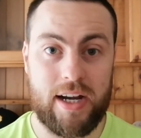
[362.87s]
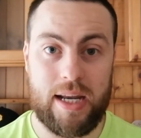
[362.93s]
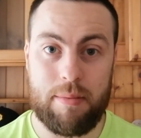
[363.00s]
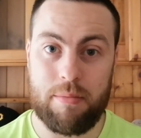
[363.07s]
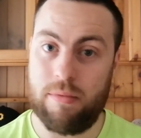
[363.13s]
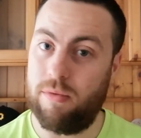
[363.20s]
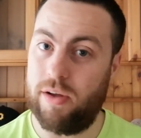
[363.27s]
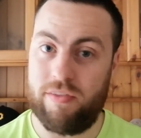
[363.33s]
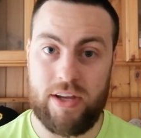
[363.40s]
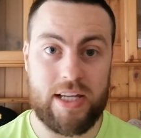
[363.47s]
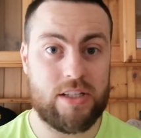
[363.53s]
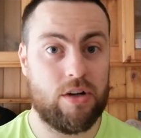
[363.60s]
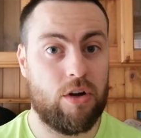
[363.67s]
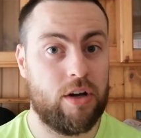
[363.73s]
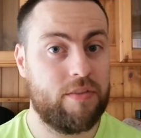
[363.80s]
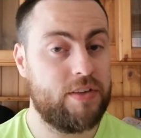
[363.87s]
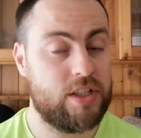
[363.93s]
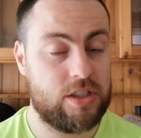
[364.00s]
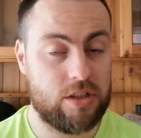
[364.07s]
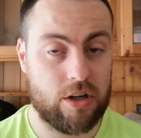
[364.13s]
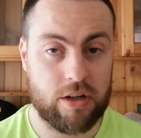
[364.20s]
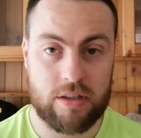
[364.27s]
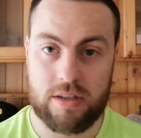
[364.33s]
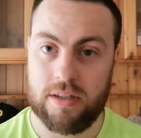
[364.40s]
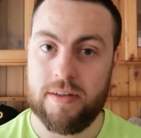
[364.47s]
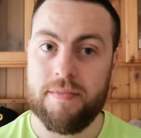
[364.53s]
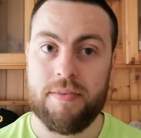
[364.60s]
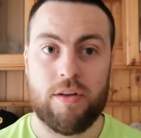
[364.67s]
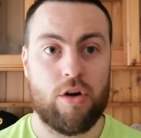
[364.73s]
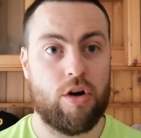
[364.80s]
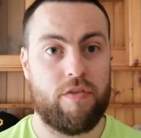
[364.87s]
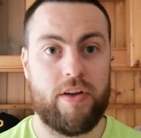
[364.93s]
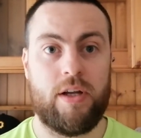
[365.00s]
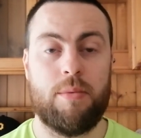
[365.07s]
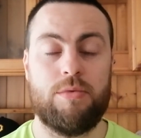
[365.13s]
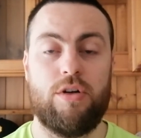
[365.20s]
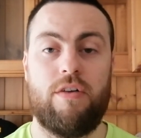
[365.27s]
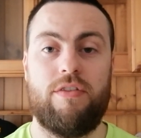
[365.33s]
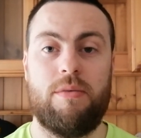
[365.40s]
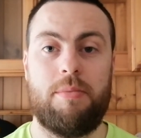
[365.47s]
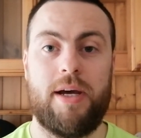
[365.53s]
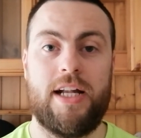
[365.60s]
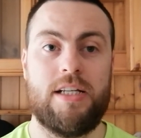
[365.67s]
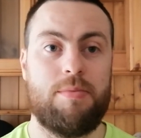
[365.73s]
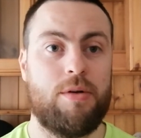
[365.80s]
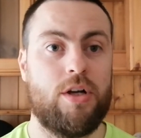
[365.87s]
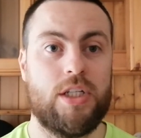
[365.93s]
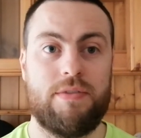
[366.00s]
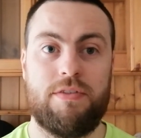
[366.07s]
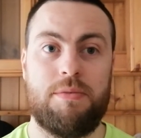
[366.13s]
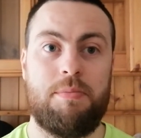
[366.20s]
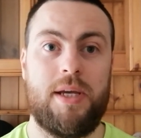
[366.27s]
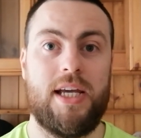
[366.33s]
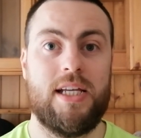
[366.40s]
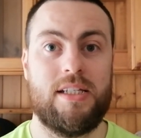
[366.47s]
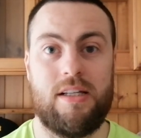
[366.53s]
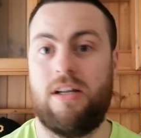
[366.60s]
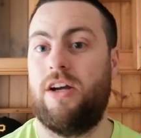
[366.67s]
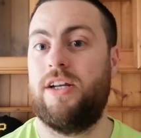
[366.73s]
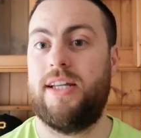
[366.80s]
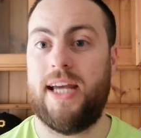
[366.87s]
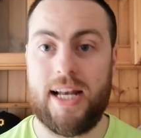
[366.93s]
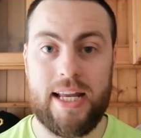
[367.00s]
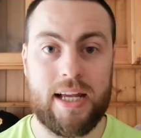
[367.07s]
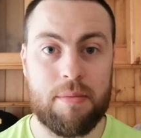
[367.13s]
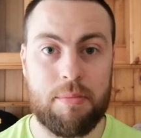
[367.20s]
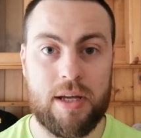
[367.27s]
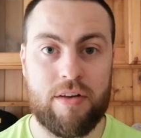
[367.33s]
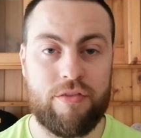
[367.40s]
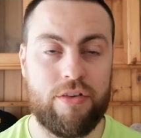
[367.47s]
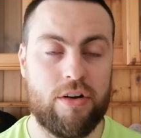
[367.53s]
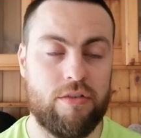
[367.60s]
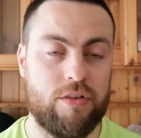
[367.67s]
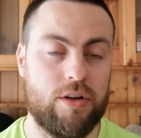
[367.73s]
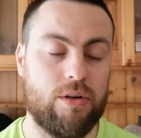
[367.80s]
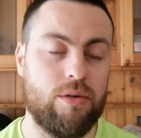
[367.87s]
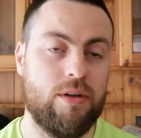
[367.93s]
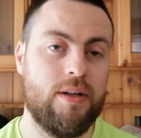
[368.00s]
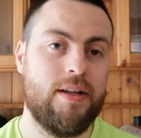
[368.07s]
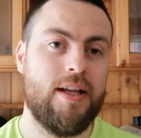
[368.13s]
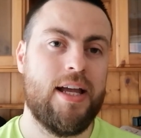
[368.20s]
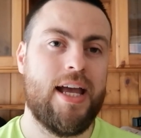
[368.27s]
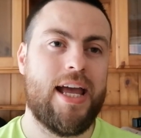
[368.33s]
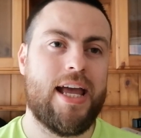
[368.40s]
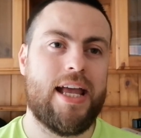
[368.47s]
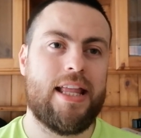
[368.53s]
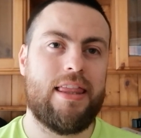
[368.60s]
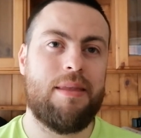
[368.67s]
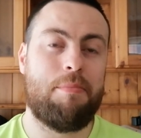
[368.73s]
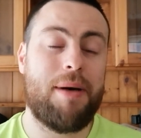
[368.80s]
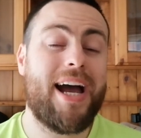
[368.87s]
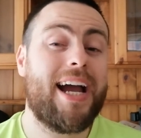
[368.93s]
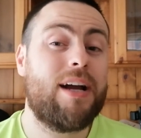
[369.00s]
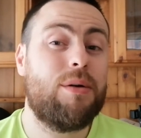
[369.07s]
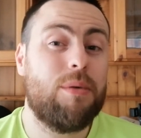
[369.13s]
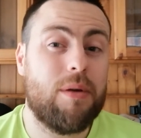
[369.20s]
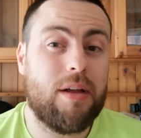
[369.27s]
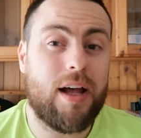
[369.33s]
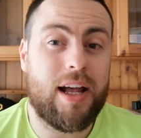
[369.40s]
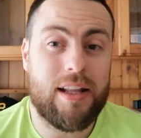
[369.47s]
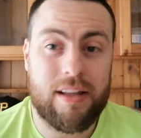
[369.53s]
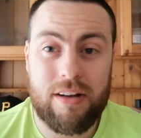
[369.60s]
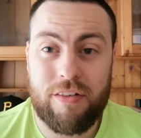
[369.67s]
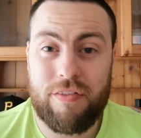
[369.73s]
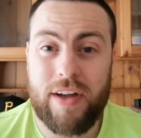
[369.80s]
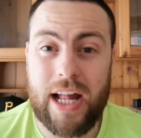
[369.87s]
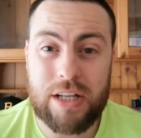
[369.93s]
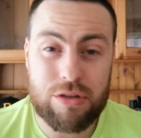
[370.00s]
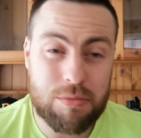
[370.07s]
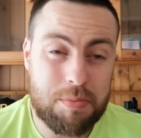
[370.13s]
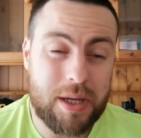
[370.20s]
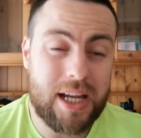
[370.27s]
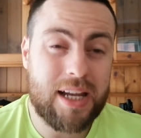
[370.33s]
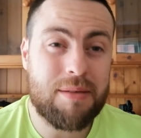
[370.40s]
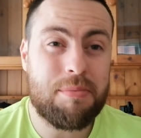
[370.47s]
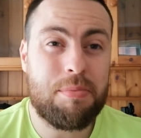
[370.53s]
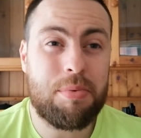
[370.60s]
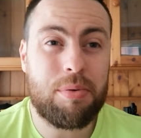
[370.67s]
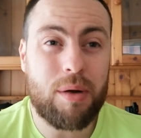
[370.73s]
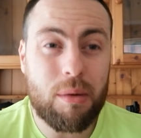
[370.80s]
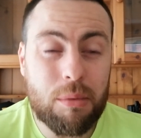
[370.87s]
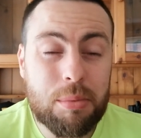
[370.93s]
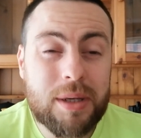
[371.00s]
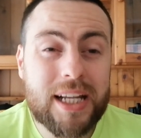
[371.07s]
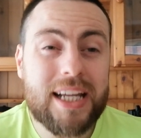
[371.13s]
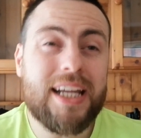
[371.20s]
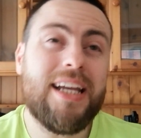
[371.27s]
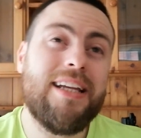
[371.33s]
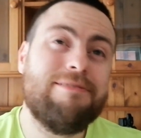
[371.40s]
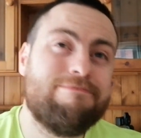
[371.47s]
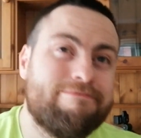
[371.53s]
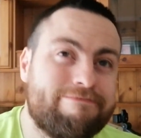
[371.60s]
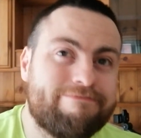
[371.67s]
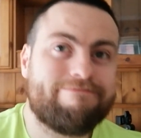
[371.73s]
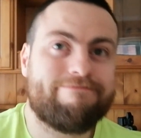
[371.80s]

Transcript: him if he's on, if he starts, or if he comes off the bench because of his pace and how deadly he can be in front of goal. The back and the defence would be probably